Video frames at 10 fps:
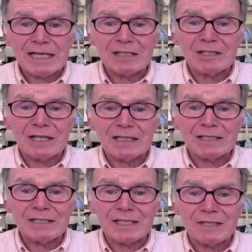data,
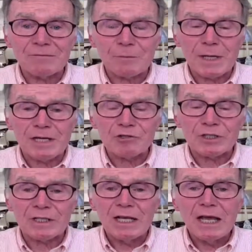collecting
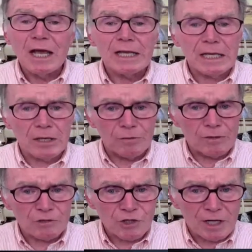information in
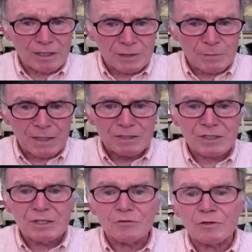the child's
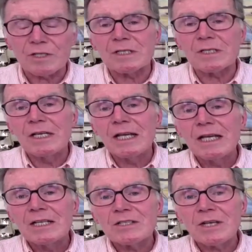best interest.
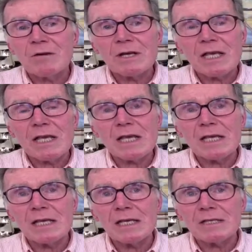So
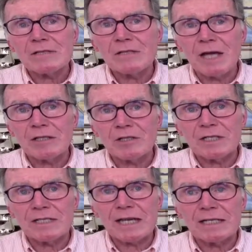he is not
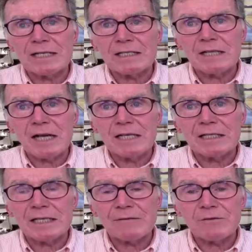going to take it
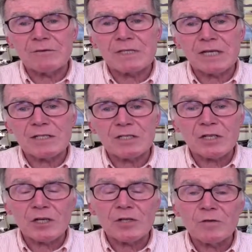kindly if you say,
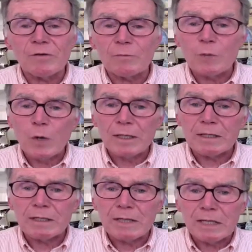sir, you've
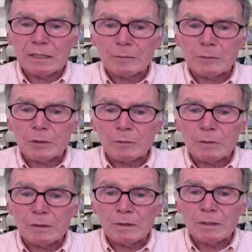appointed a nincompoop.